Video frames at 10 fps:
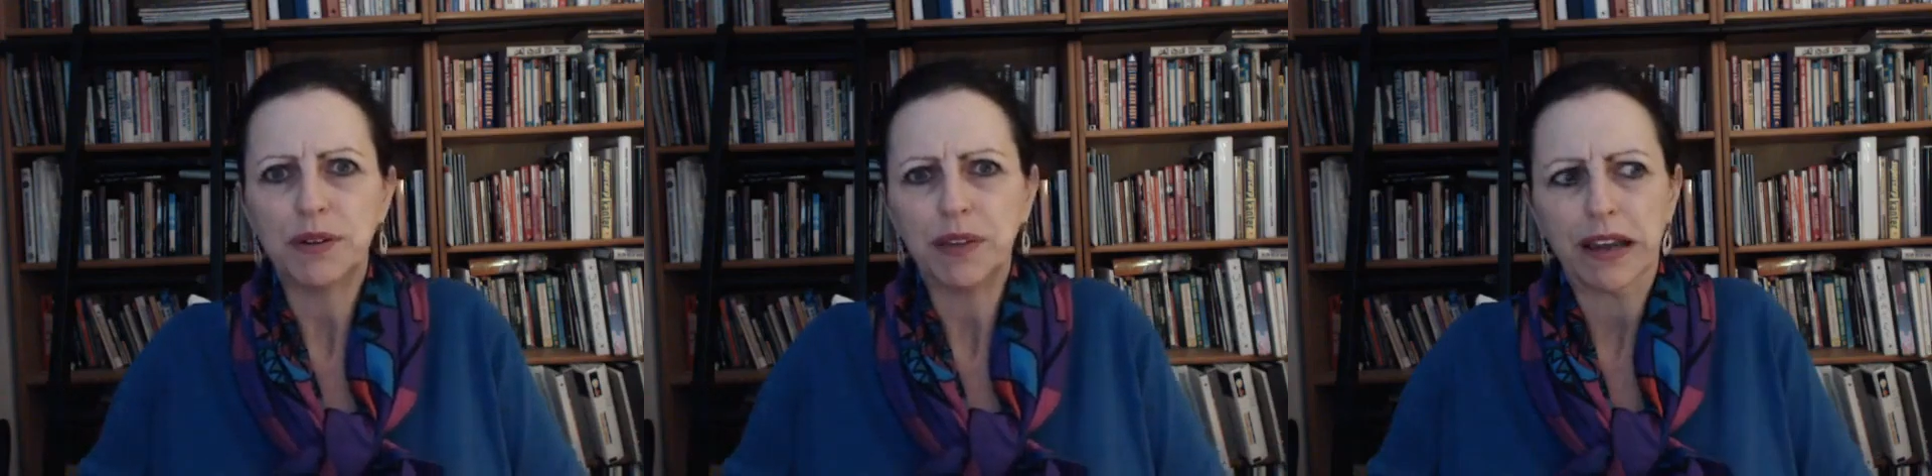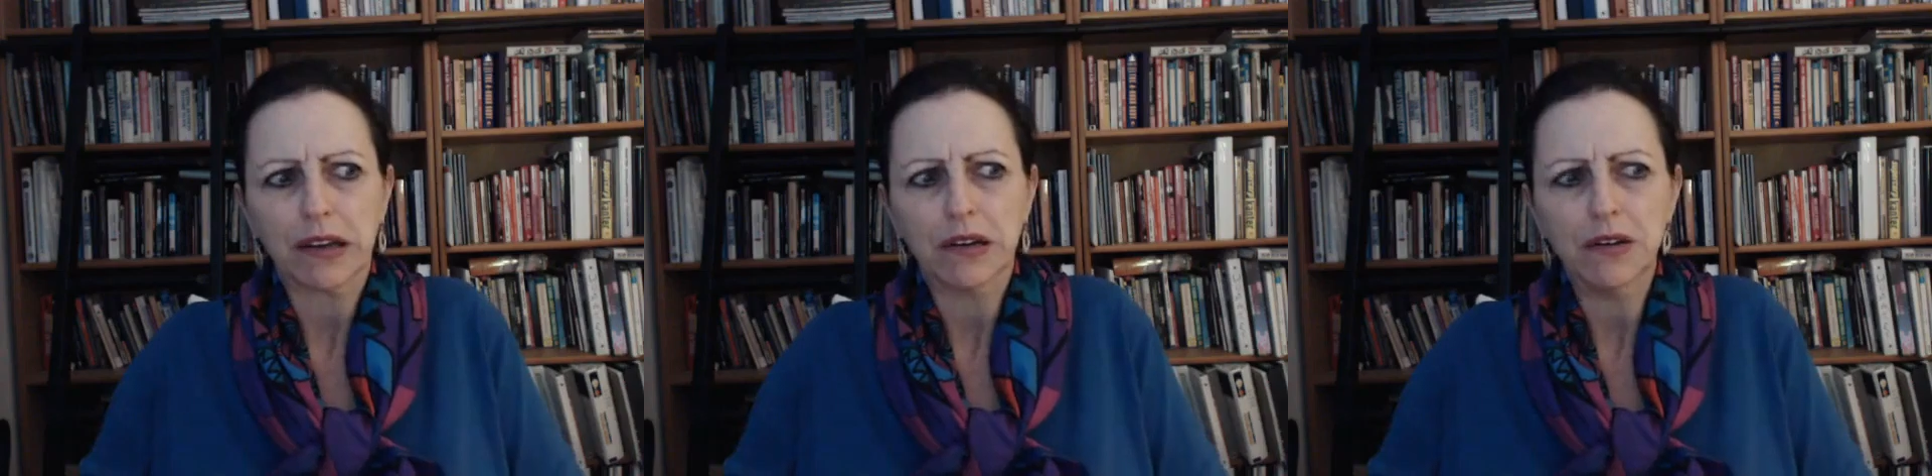I'm
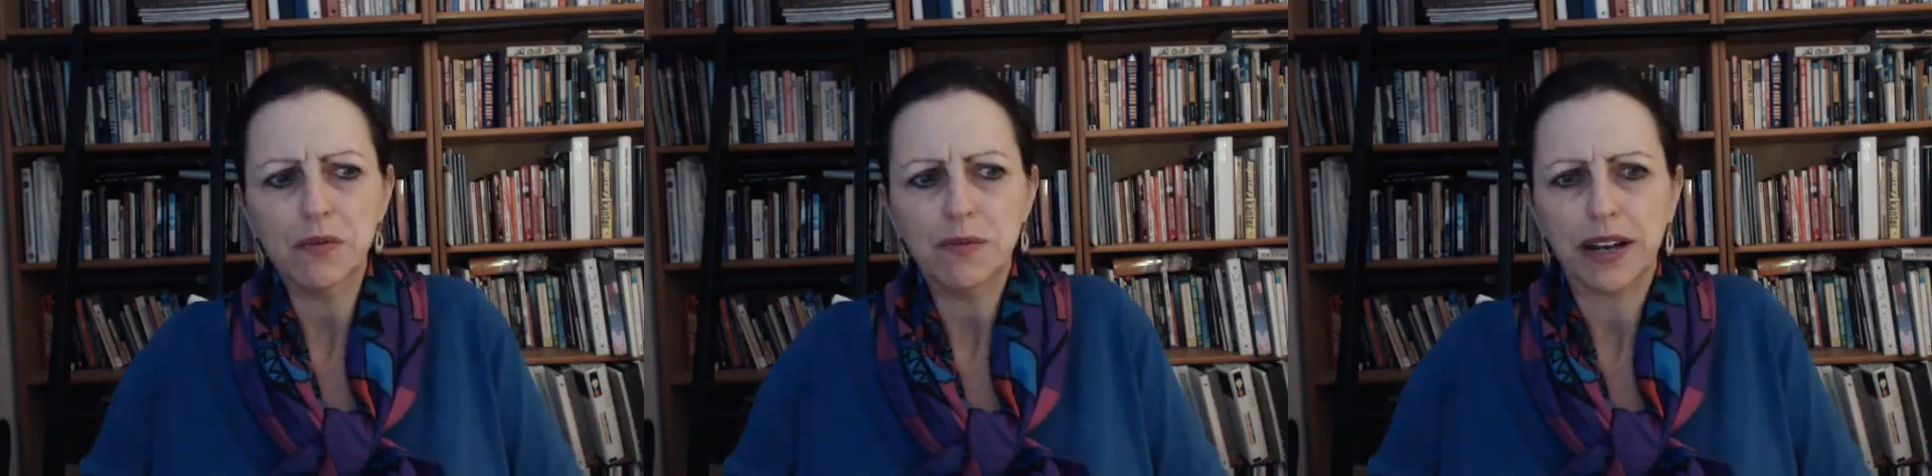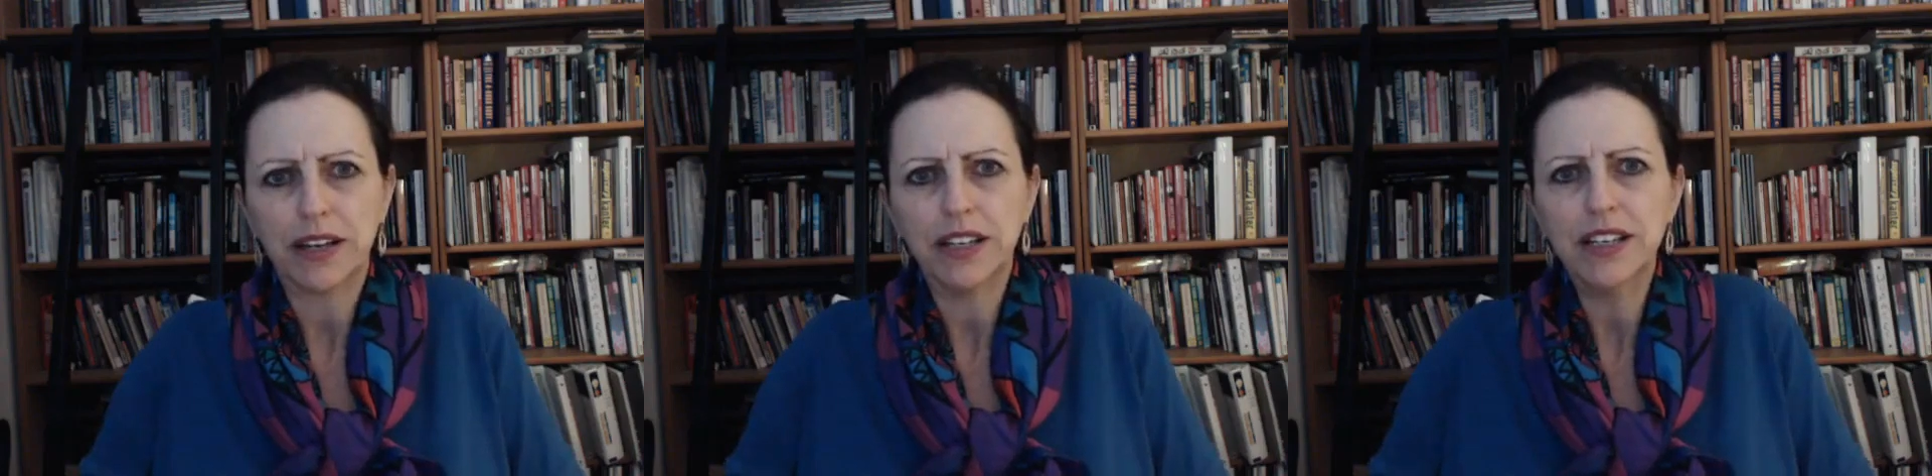like, oh
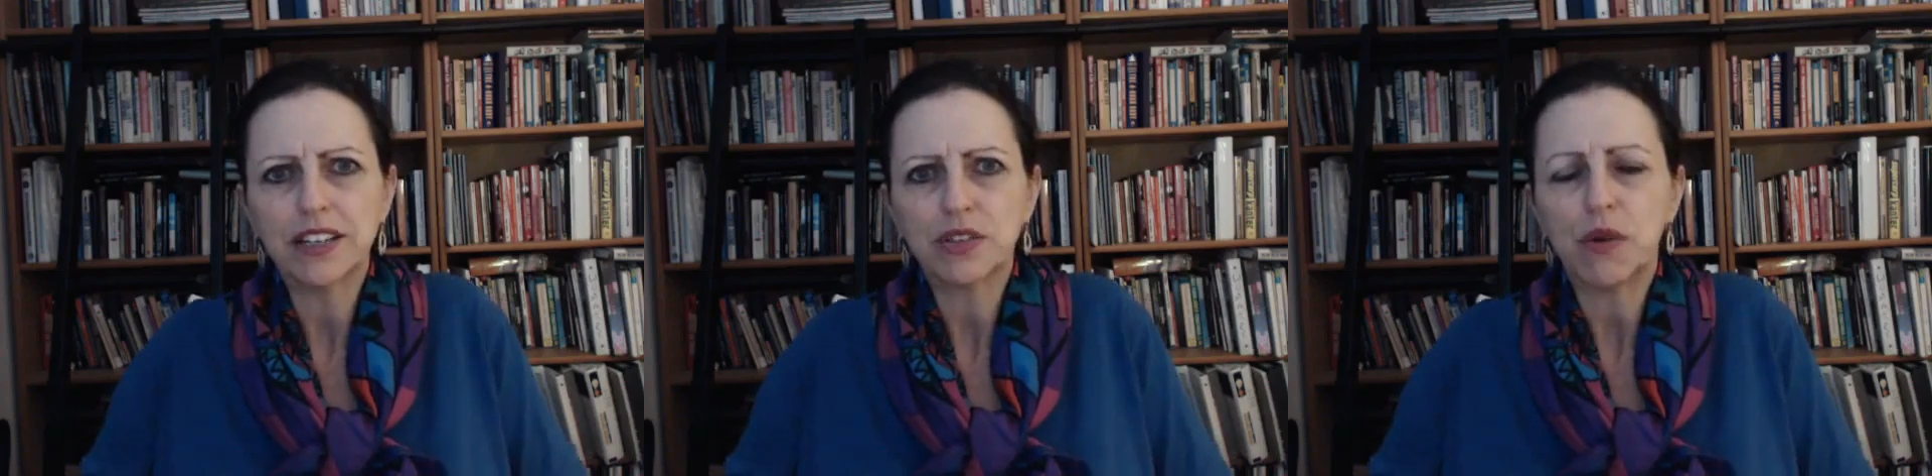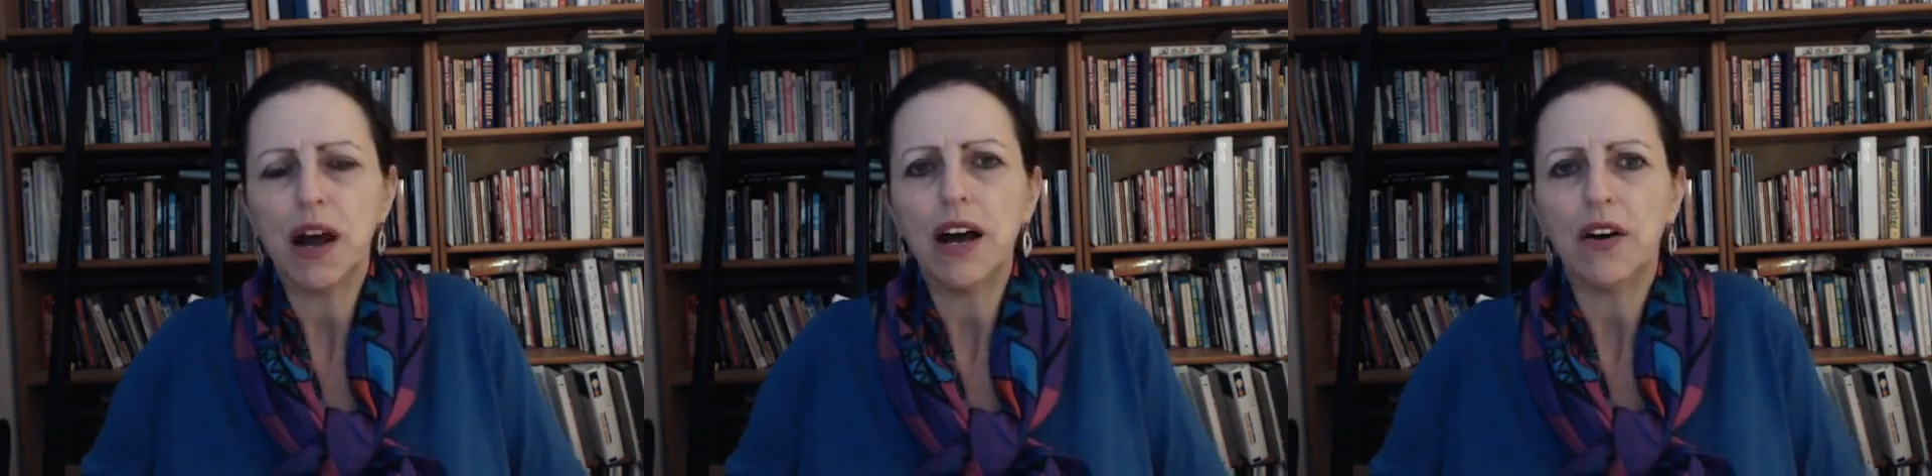my goodness,
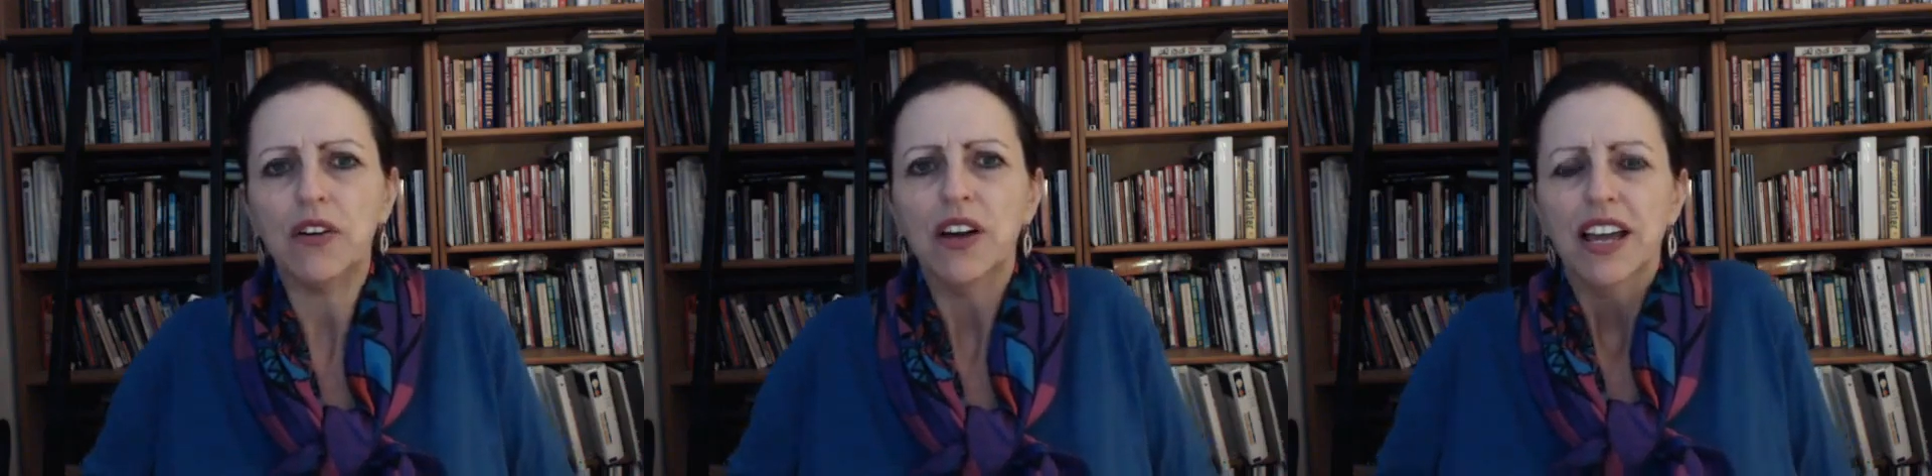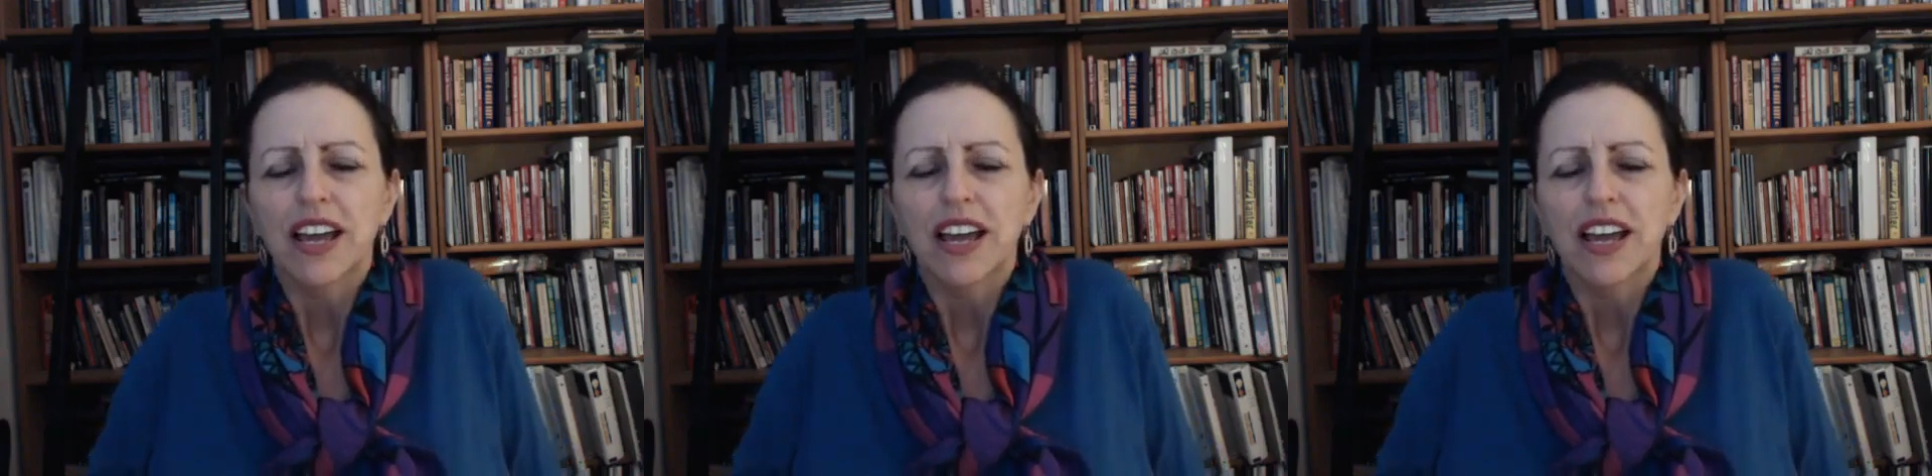wow.